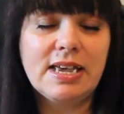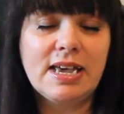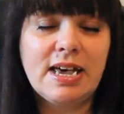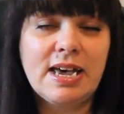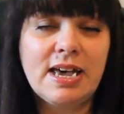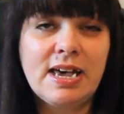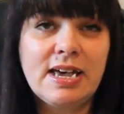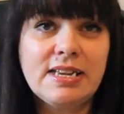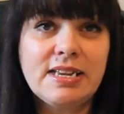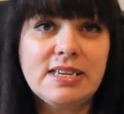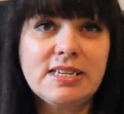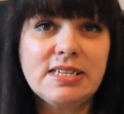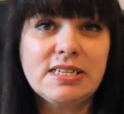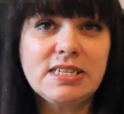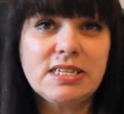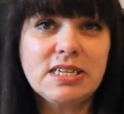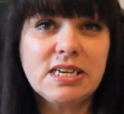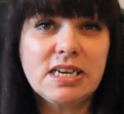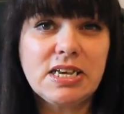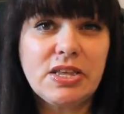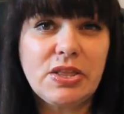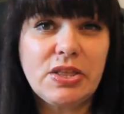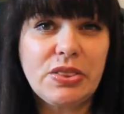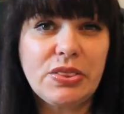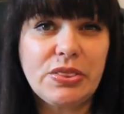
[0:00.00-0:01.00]
and
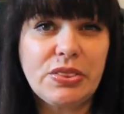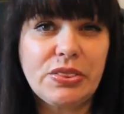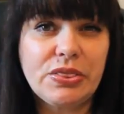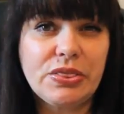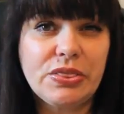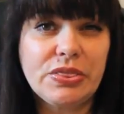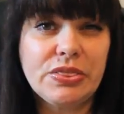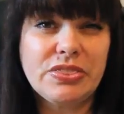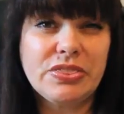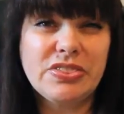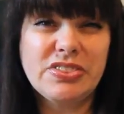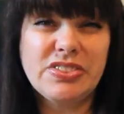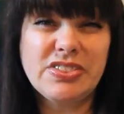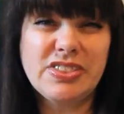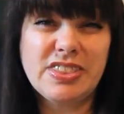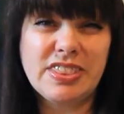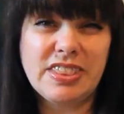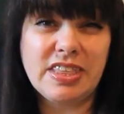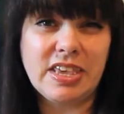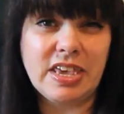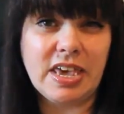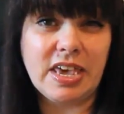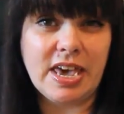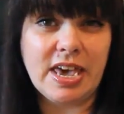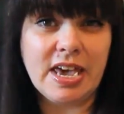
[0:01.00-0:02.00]

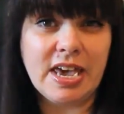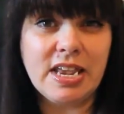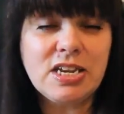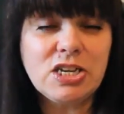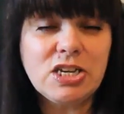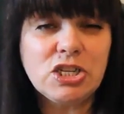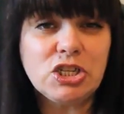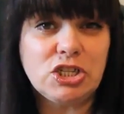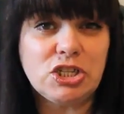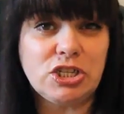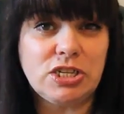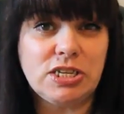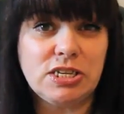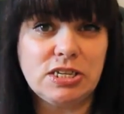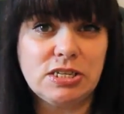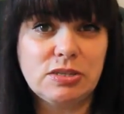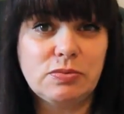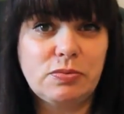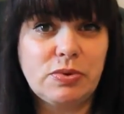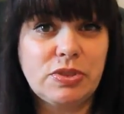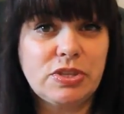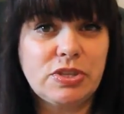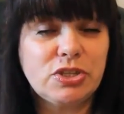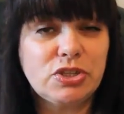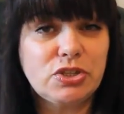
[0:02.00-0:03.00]
the
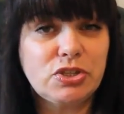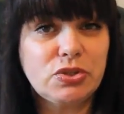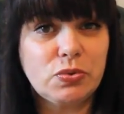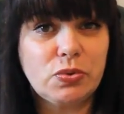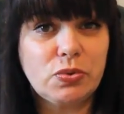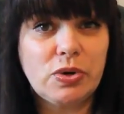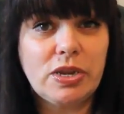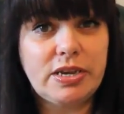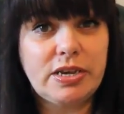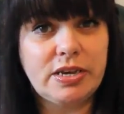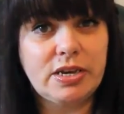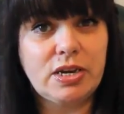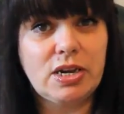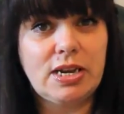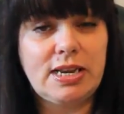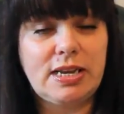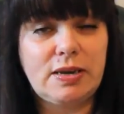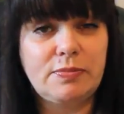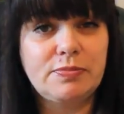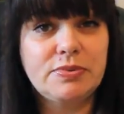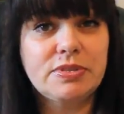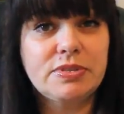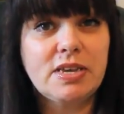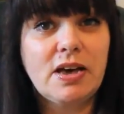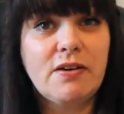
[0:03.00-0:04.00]
energies with the solar
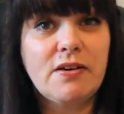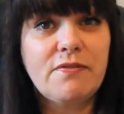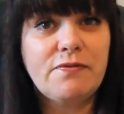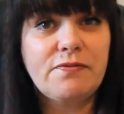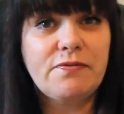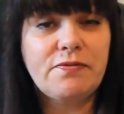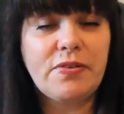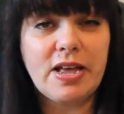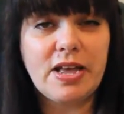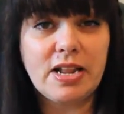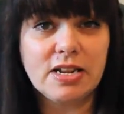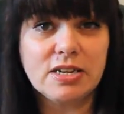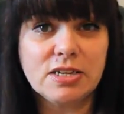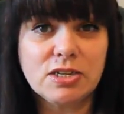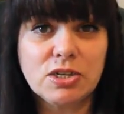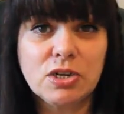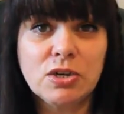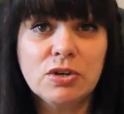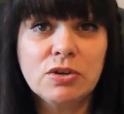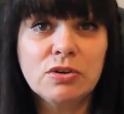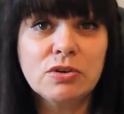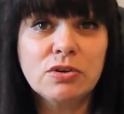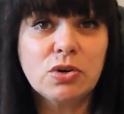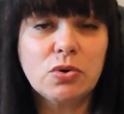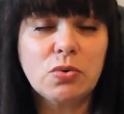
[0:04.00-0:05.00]
eclipse are felt
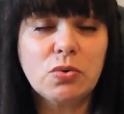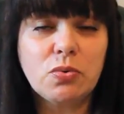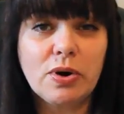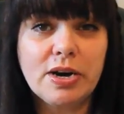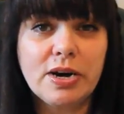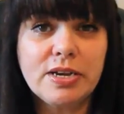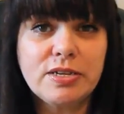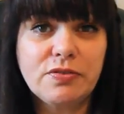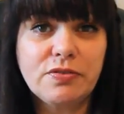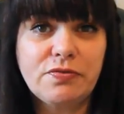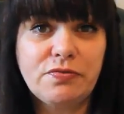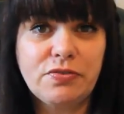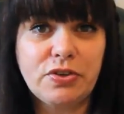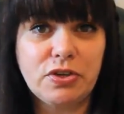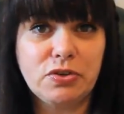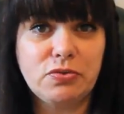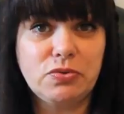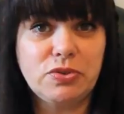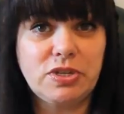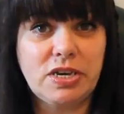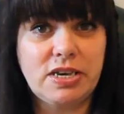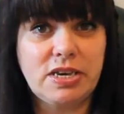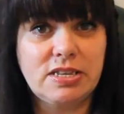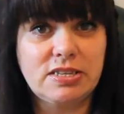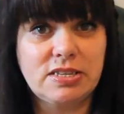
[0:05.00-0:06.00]
quite a
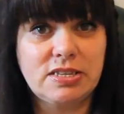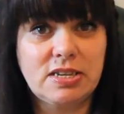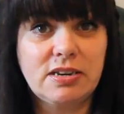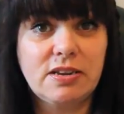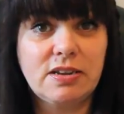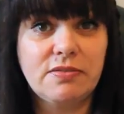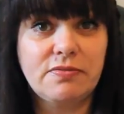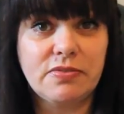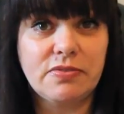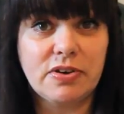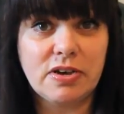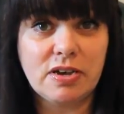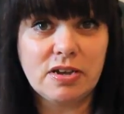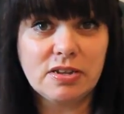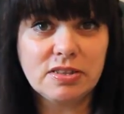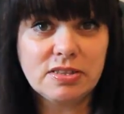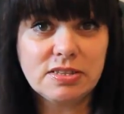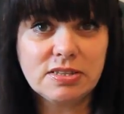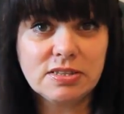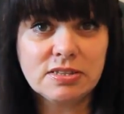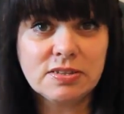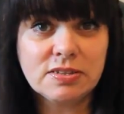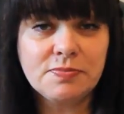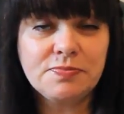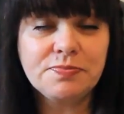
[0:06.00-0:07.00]
few days in
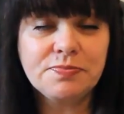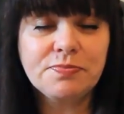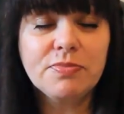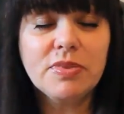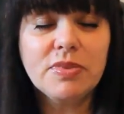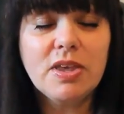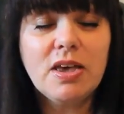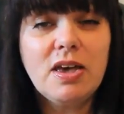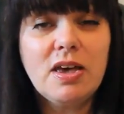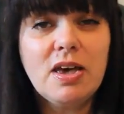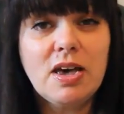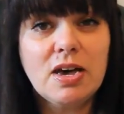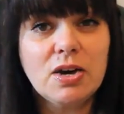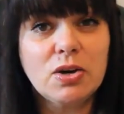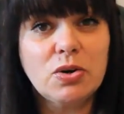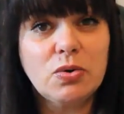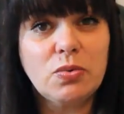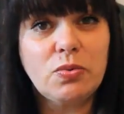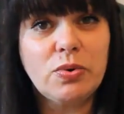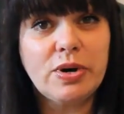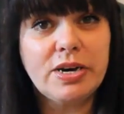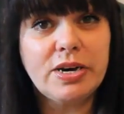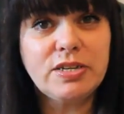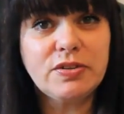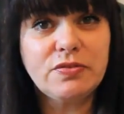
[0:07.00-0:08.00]
advance and
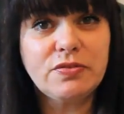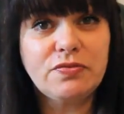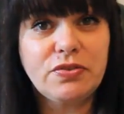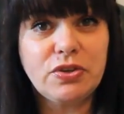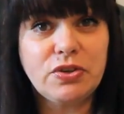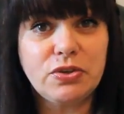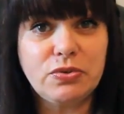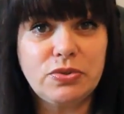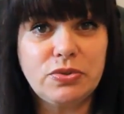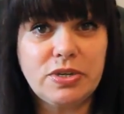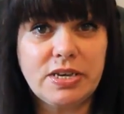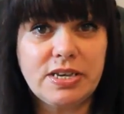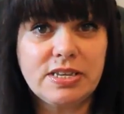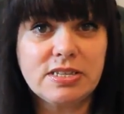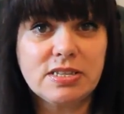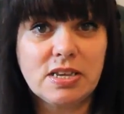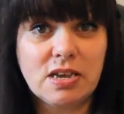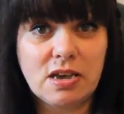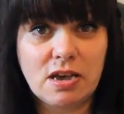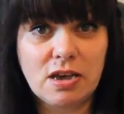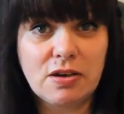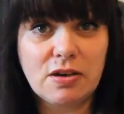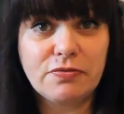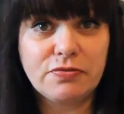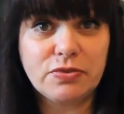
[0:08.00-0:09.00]
quite a few days
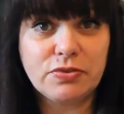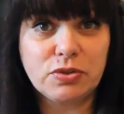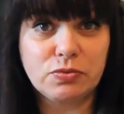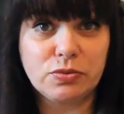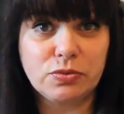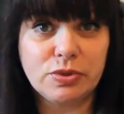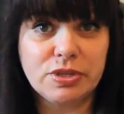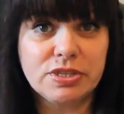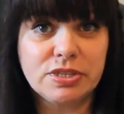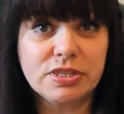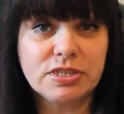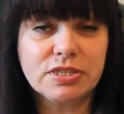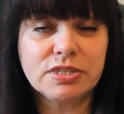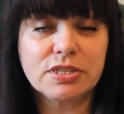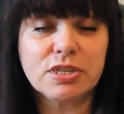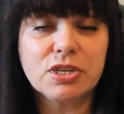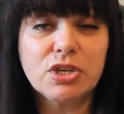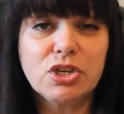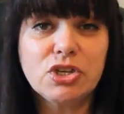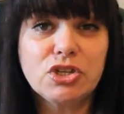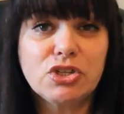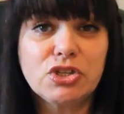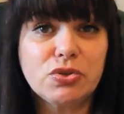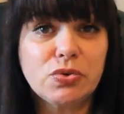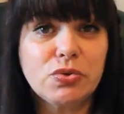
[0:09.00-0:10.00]
afterwards.
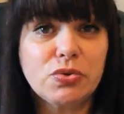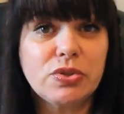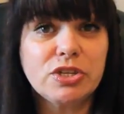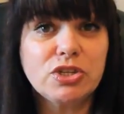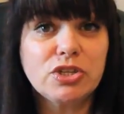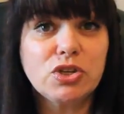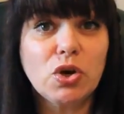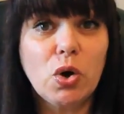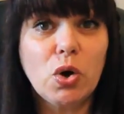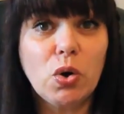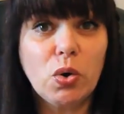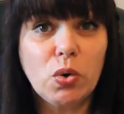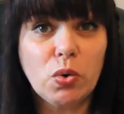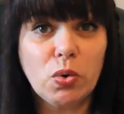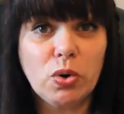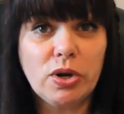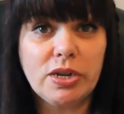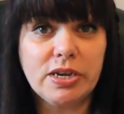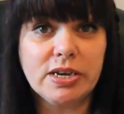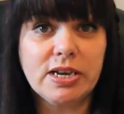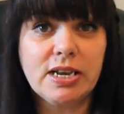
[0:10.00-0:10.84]
So this whole